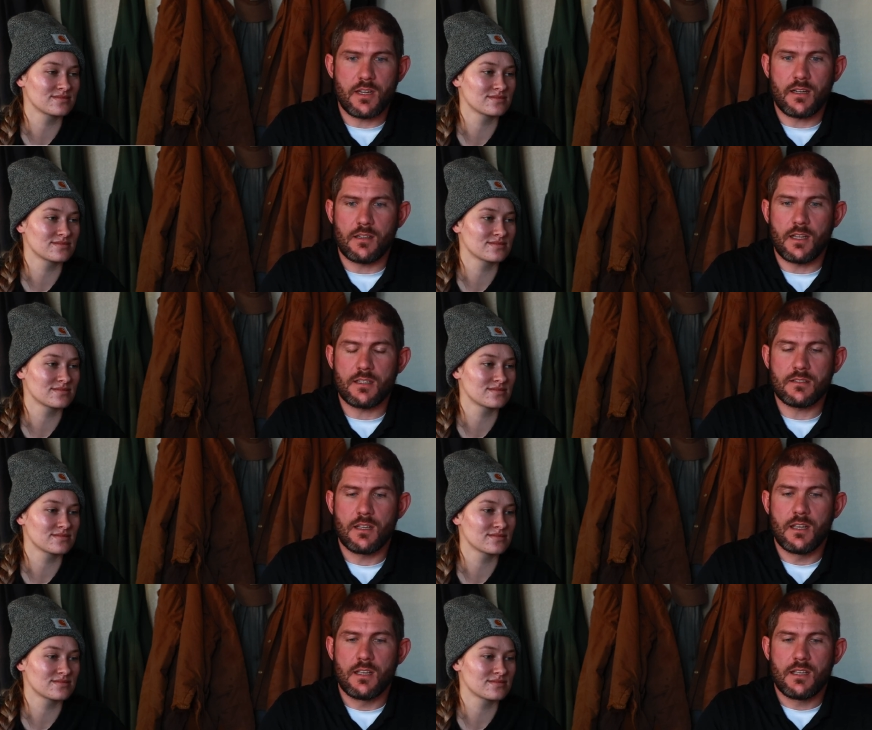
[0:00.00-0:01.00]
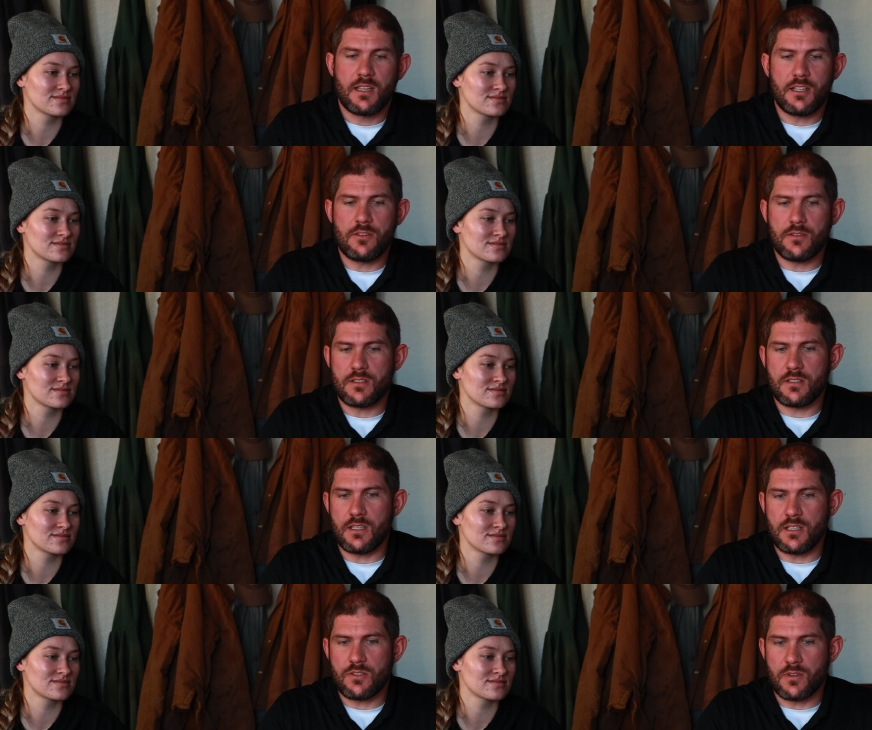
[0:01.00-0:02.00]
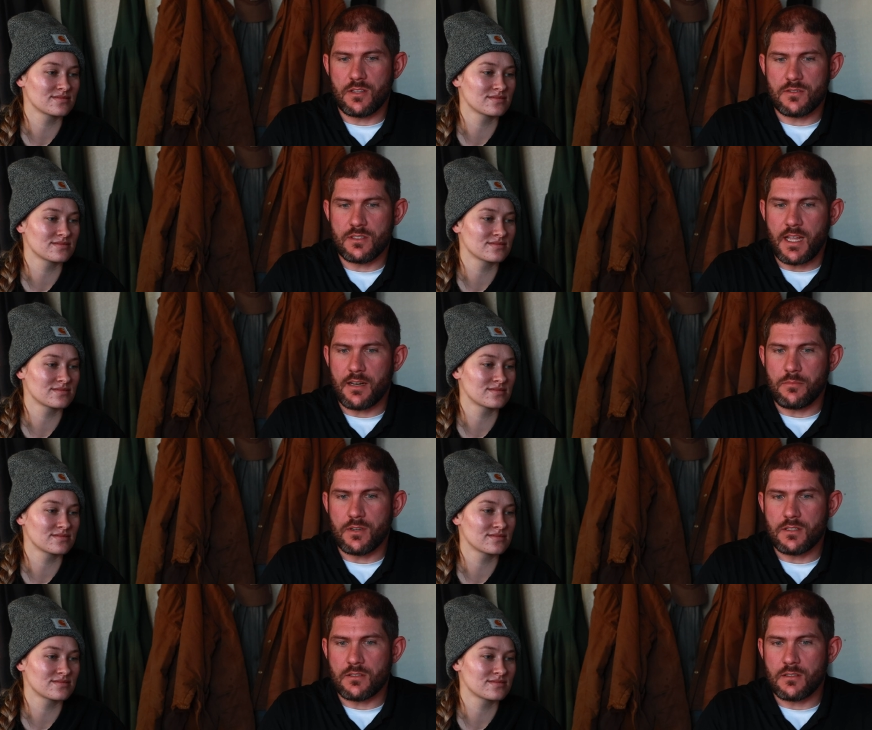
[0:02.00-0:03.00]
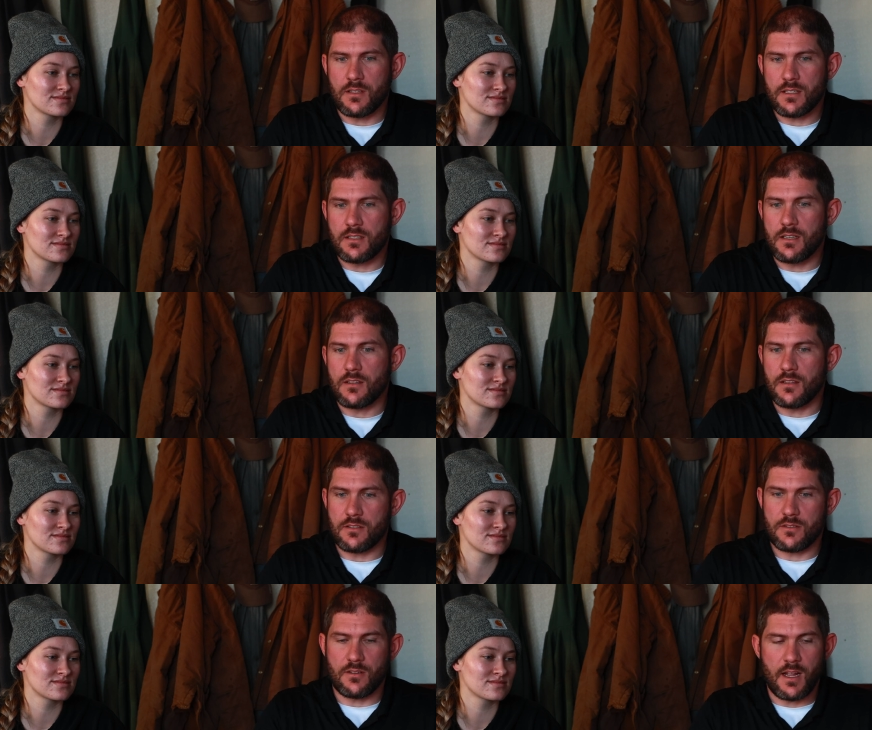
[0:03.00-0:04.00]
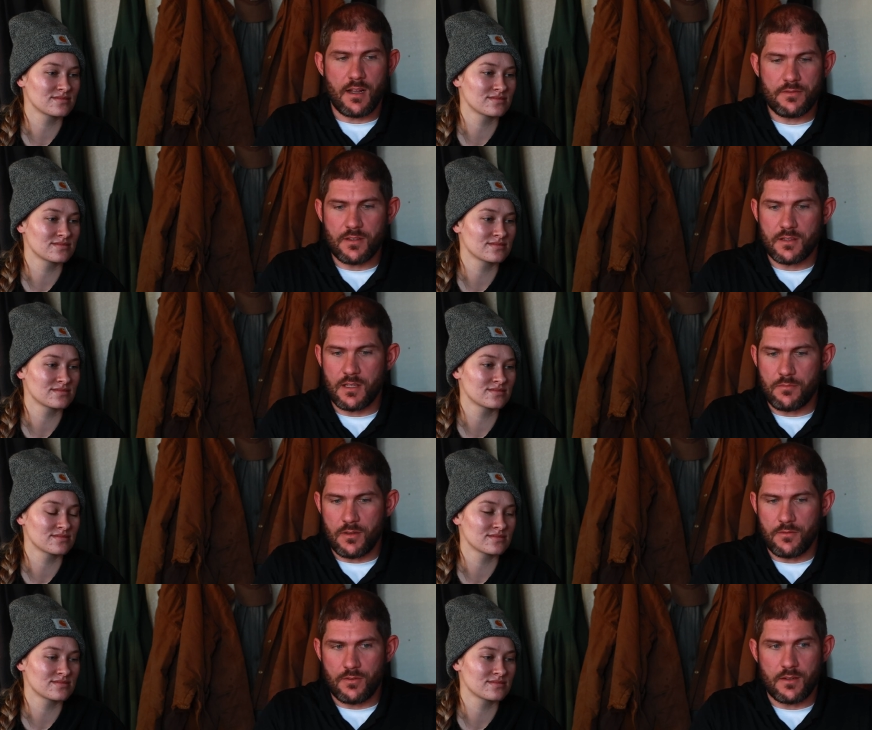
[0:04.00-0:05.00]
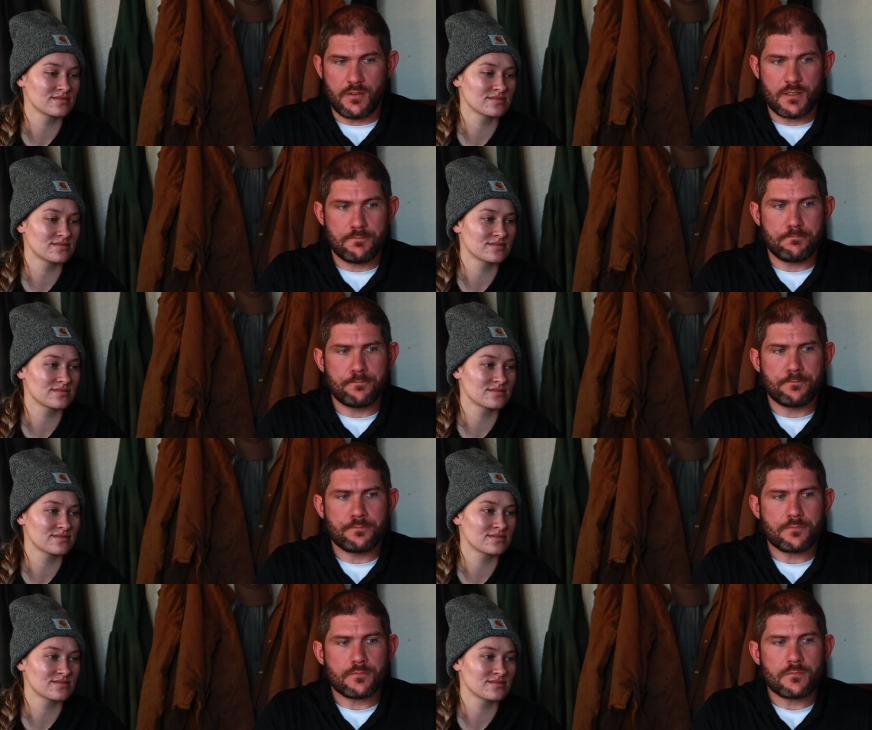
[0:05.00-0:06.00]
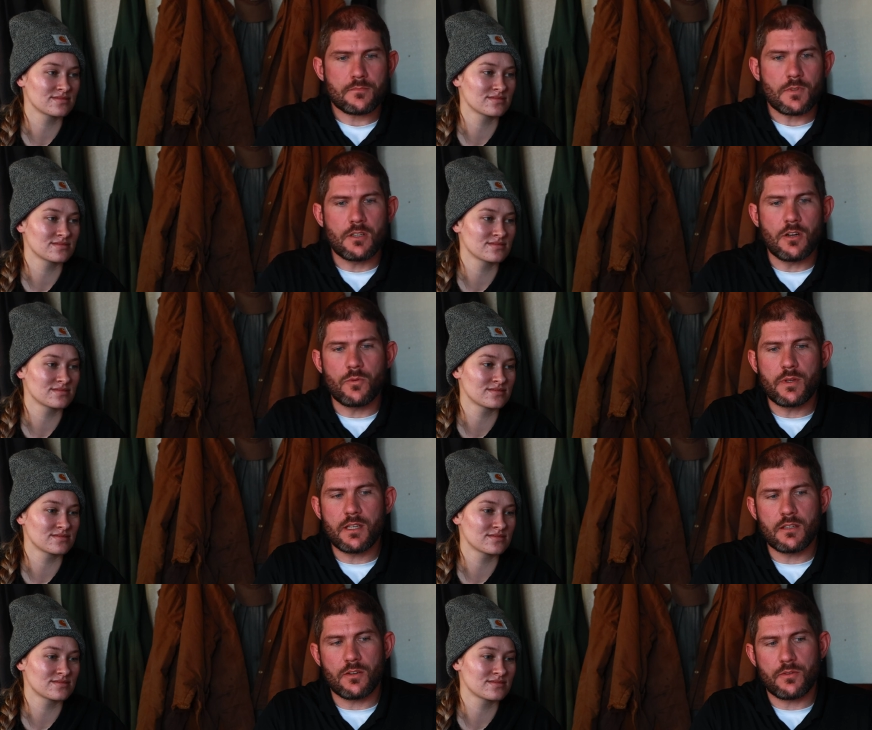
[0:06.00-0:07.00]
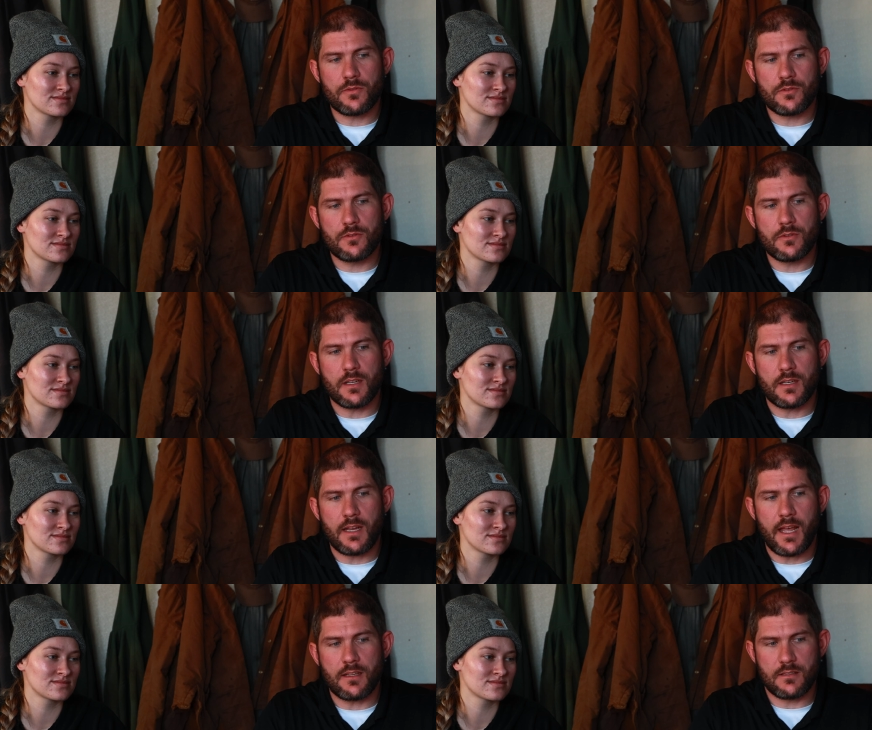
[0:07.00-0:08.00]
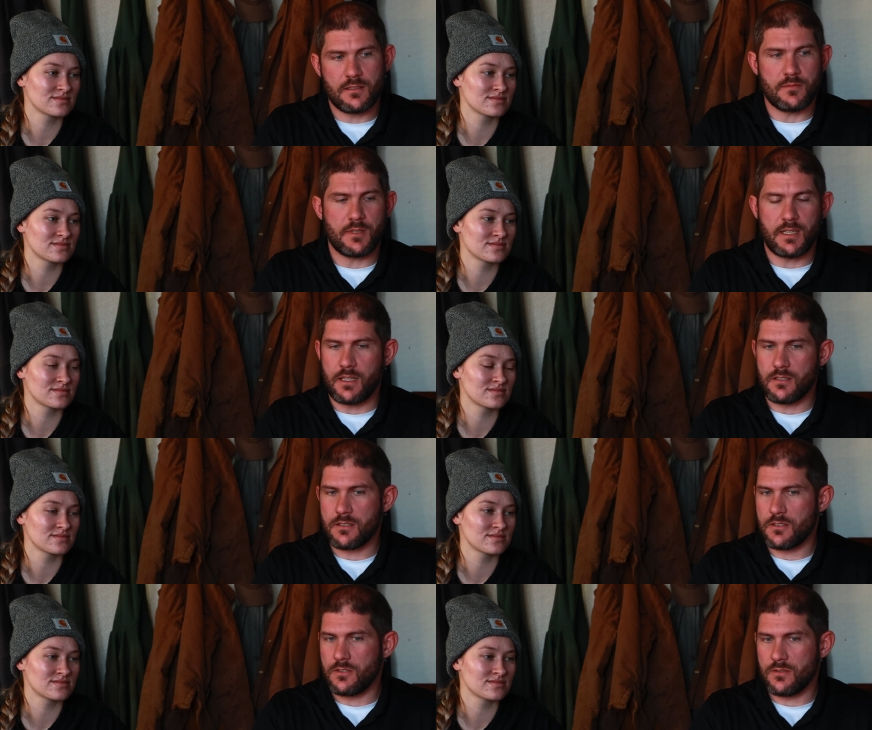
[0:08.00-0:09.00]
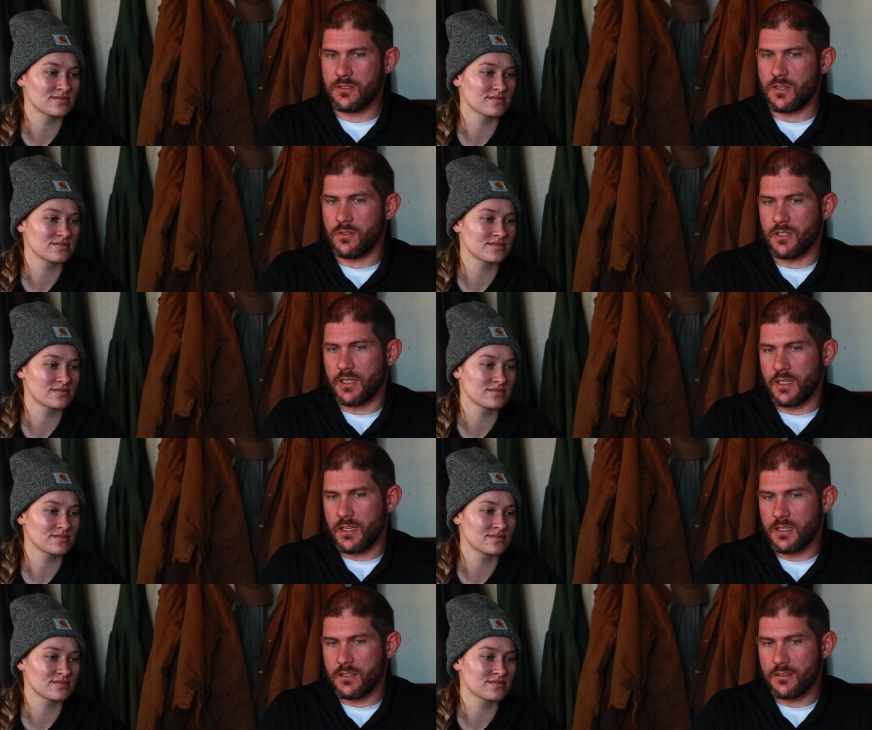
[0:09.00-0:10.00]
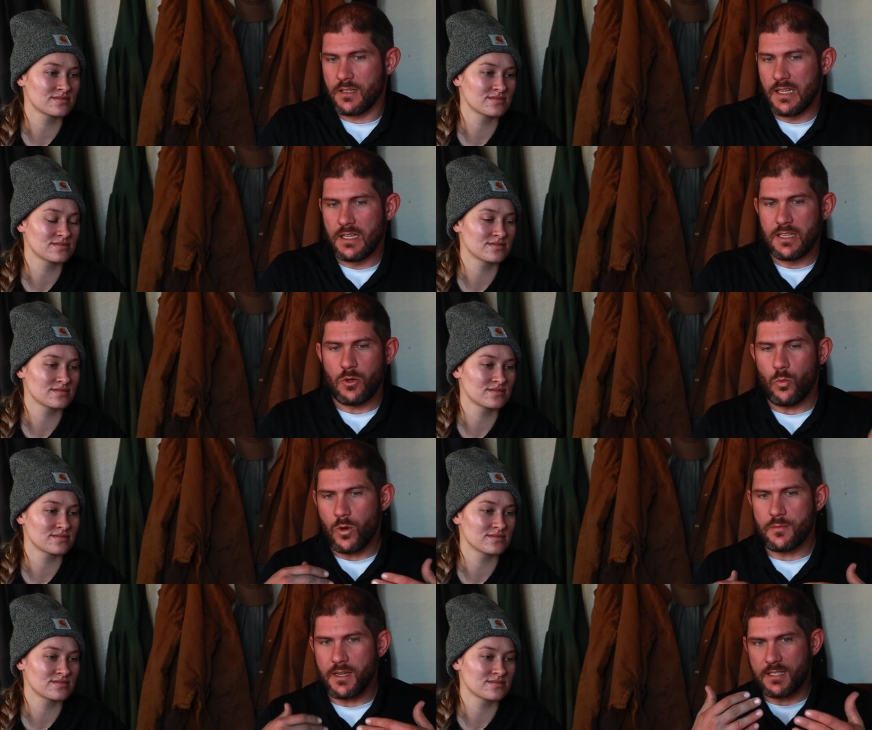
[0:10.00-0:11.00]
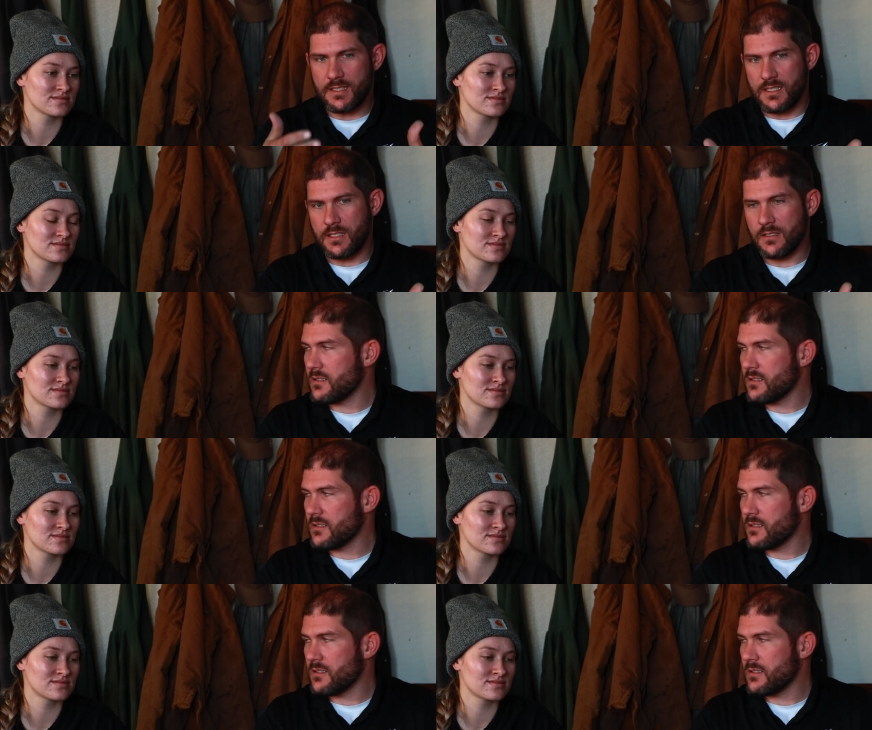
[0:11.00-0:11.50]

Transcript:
Speaker 1: analyzed. And you can see each one of those data points are collected here on this graph that they put in front of us you know, we can go through and add some analysis notes that we're looking at here. What am I seeing